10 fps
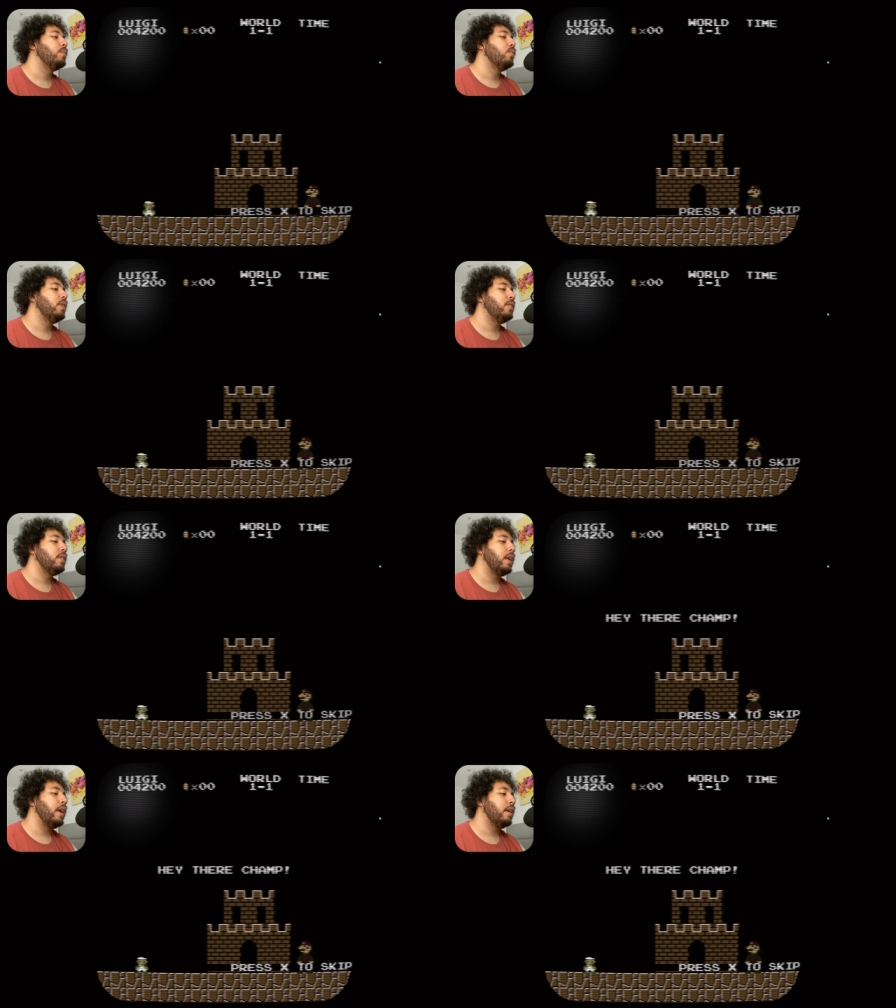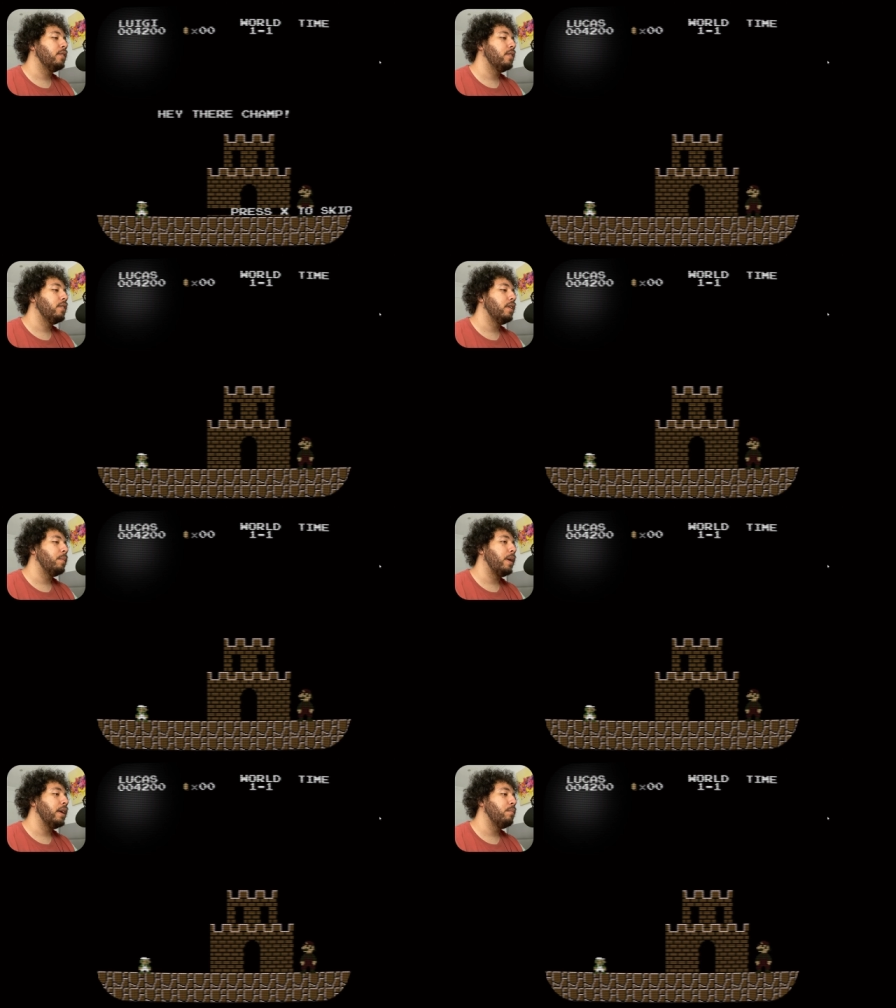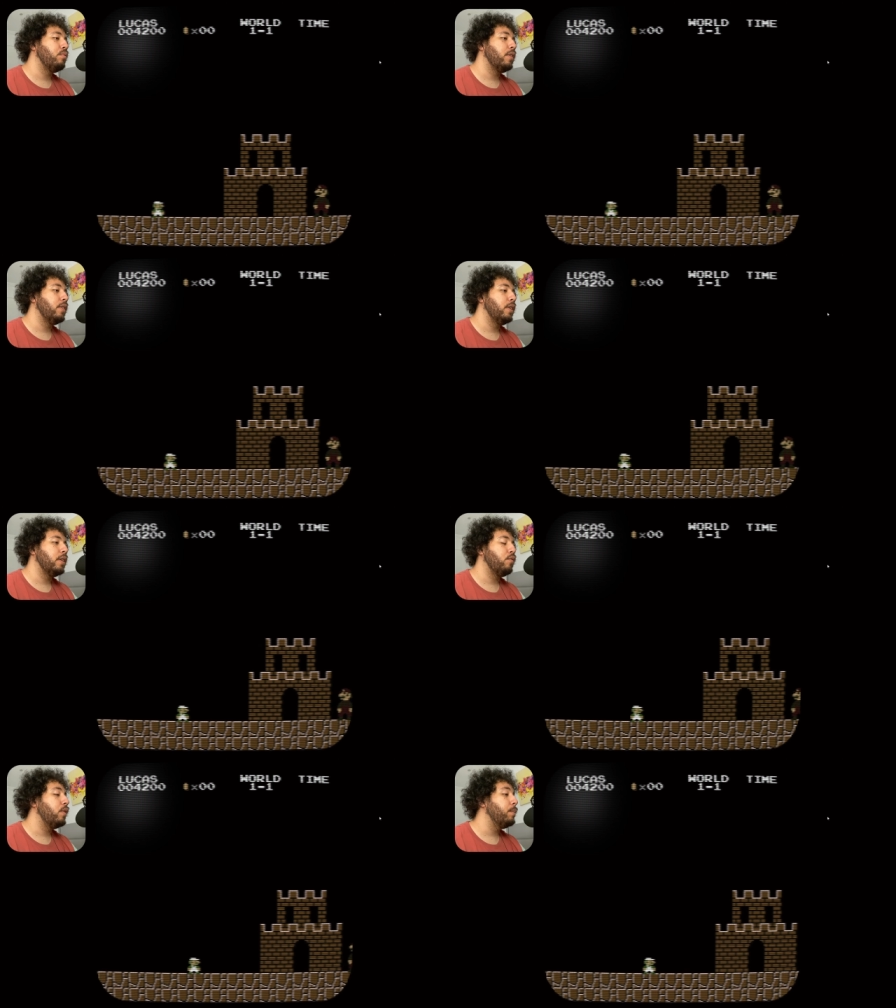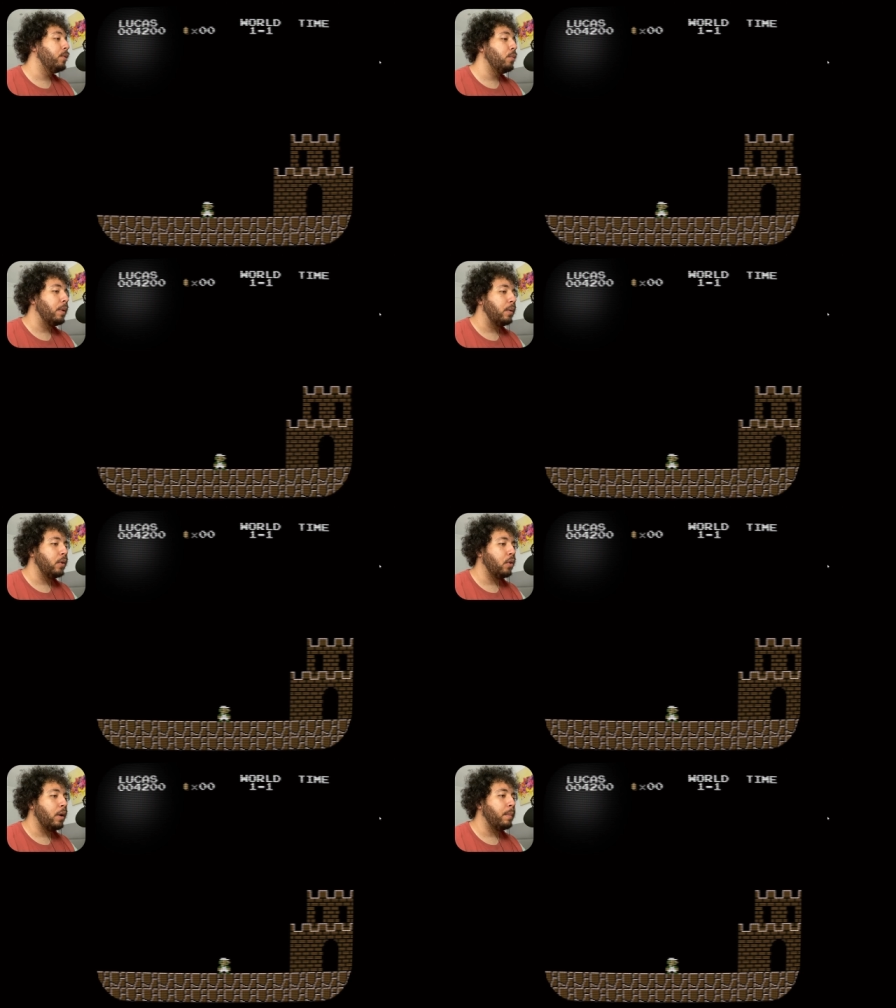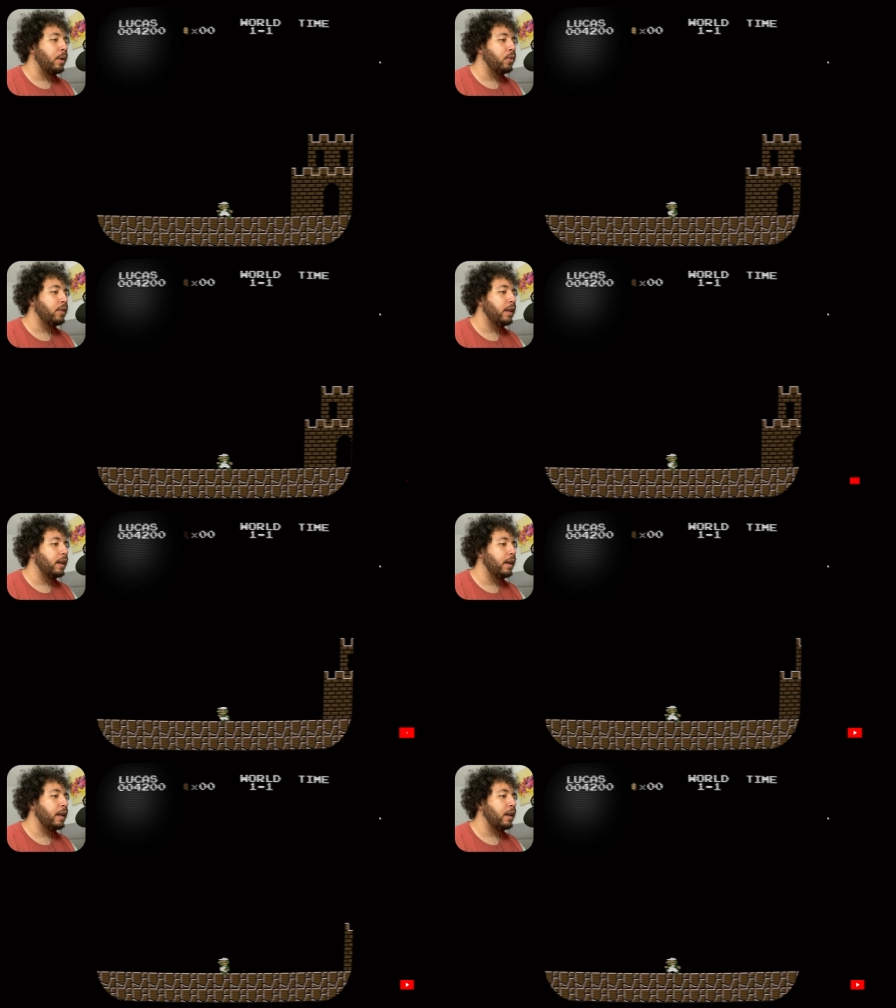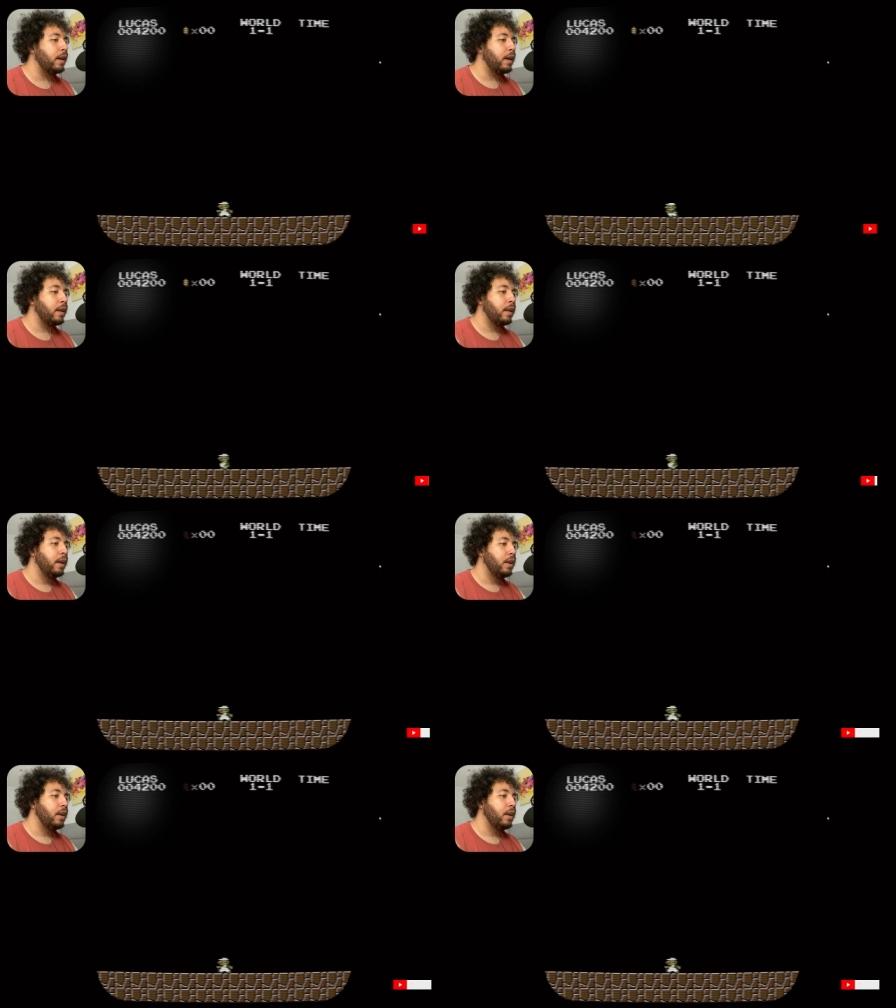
Press X to skip. I am pressing it. Flip you, Mario. I'm out. See you later, alligator.